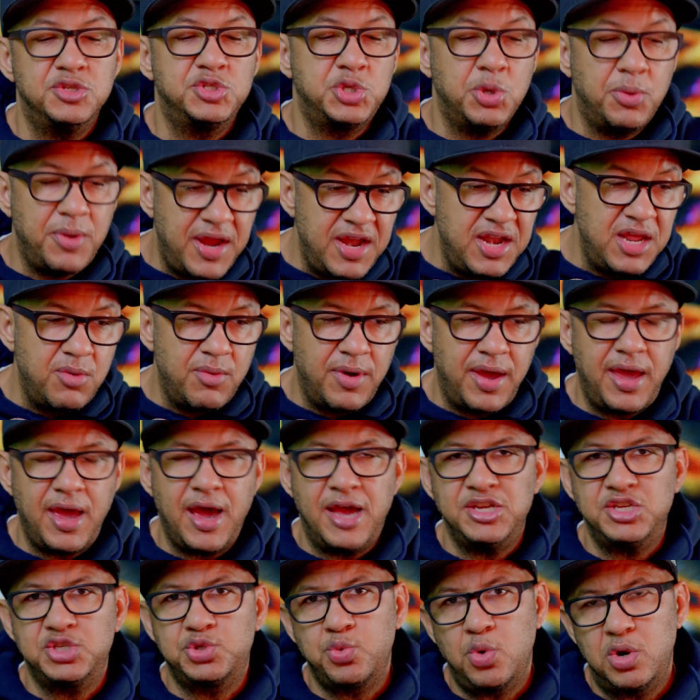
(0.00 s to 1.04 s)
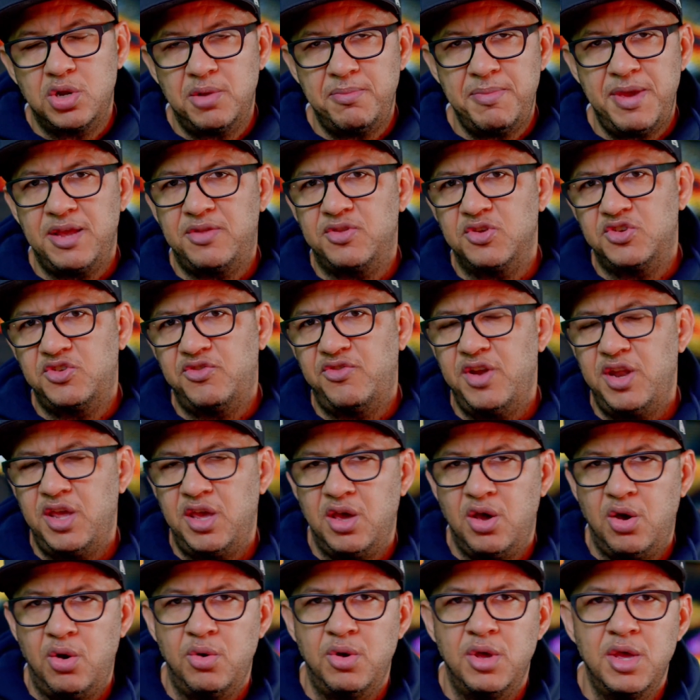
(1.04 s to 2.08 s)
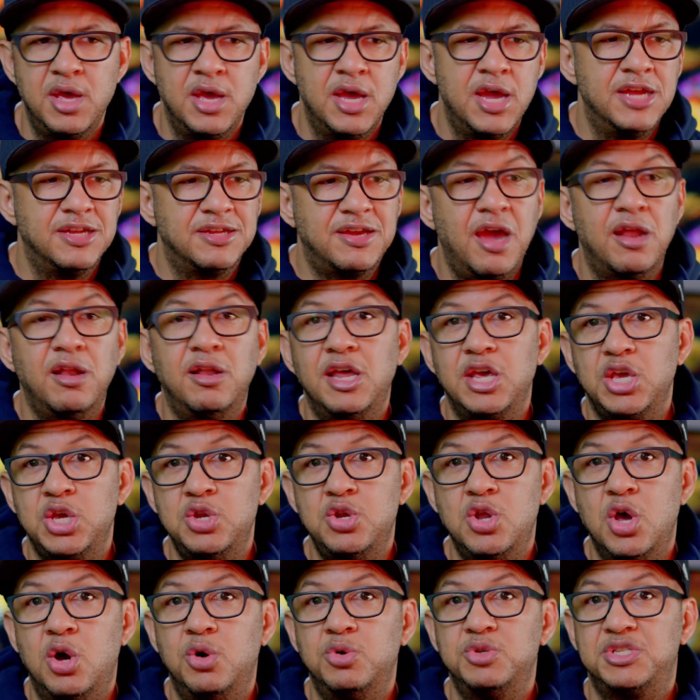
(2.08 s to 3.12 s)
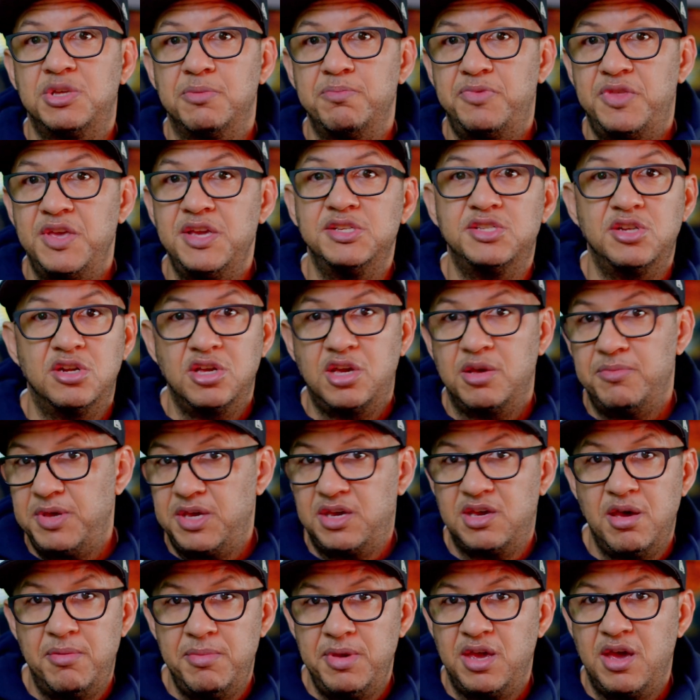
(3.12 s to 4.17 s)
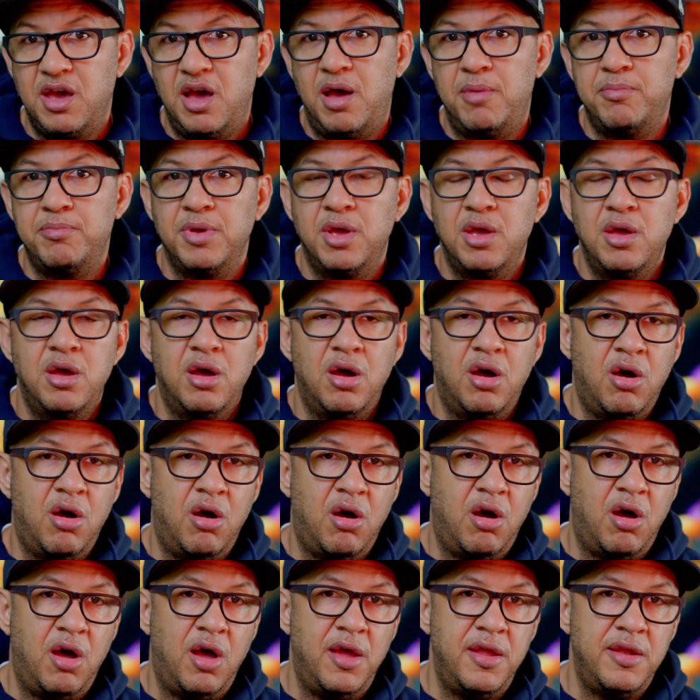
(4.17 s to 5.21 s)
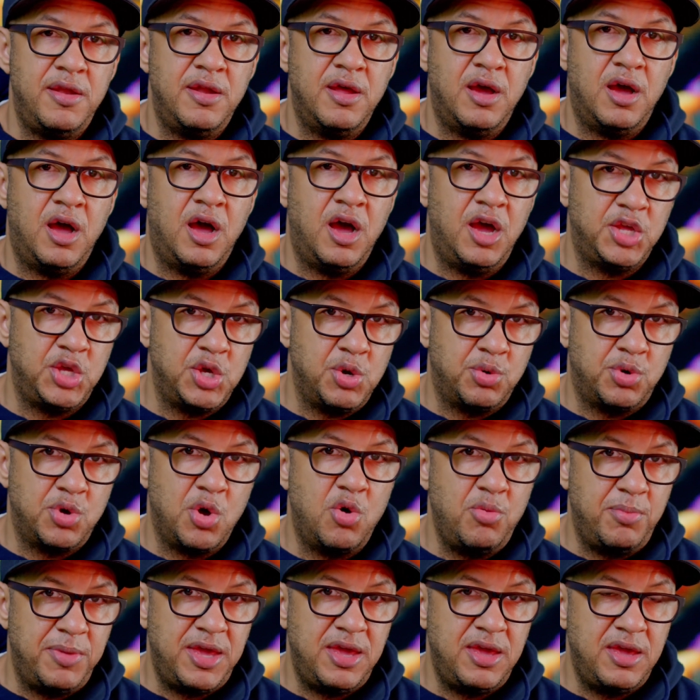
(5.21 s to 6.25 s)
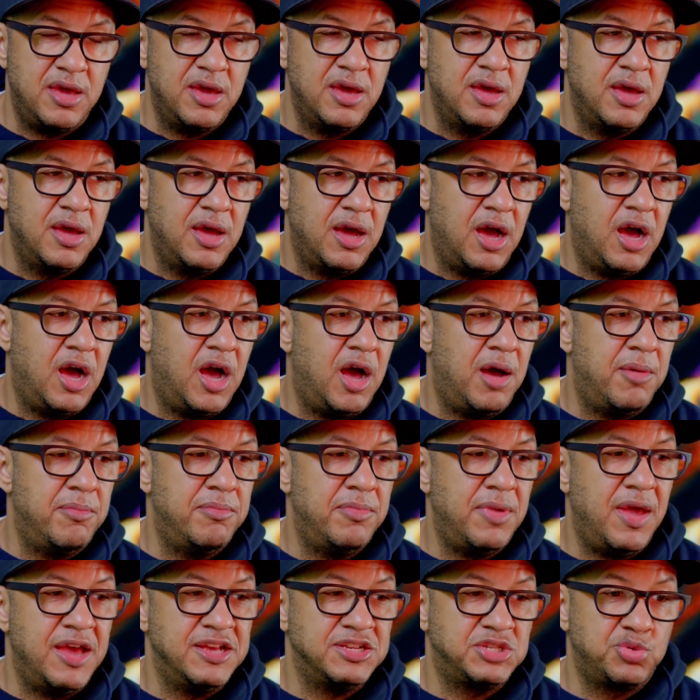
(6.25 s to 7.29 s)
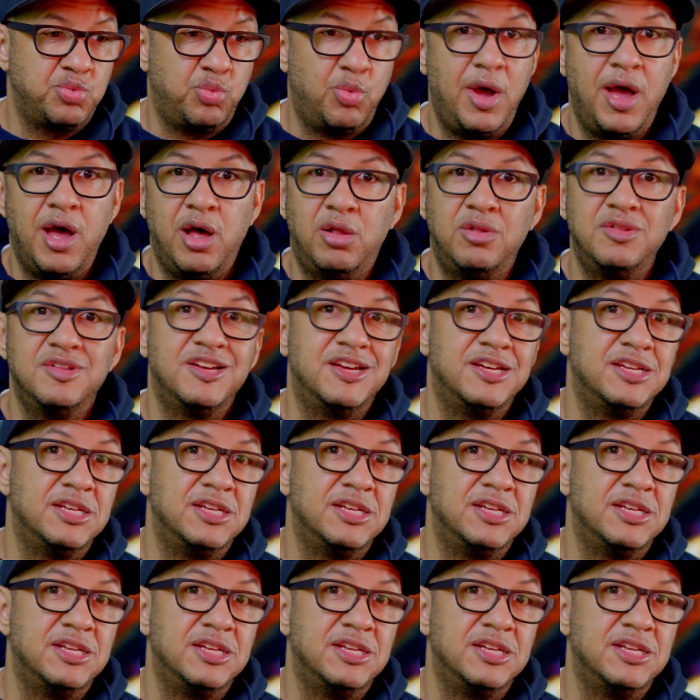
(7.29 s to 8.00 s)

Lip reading: So anyway, I just wanted to make this video to kind of let you know some things that are going to be coming up on Yogomi as well.